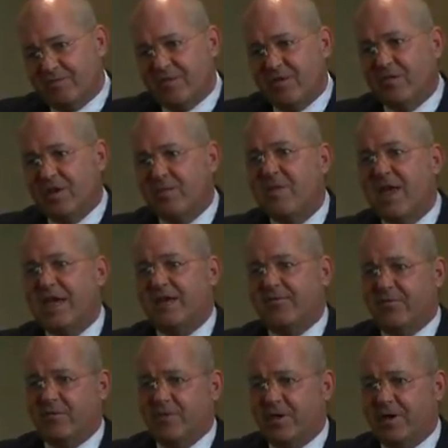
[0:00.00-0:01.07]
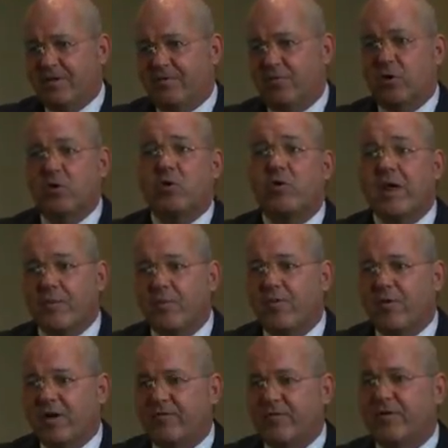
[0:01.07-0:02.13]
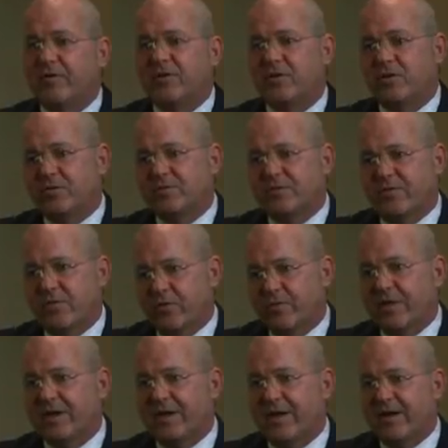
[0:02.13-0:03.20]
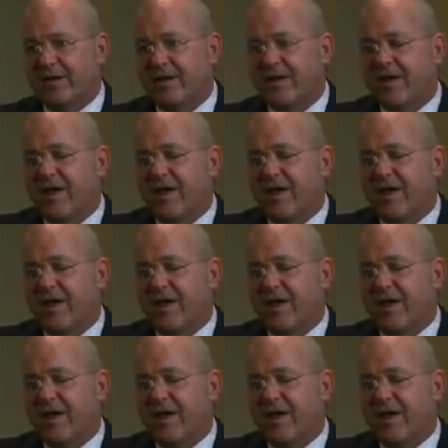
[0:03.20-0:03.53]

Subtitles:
you can make it from a recruiting point of view in terms of your ability to